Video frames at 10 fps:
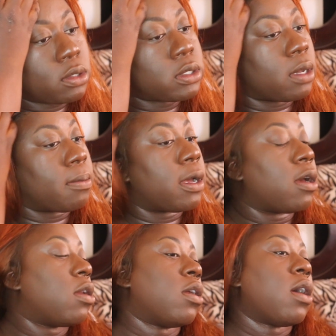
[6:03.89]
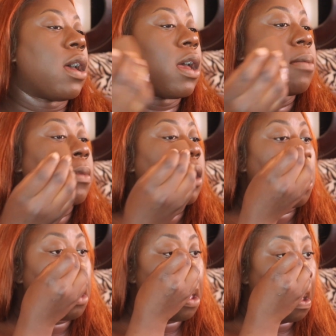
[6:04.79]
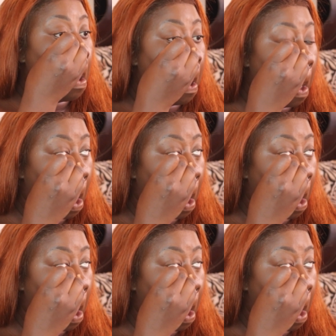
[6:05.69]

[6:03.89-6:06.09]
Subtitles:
So my under eye, my arm.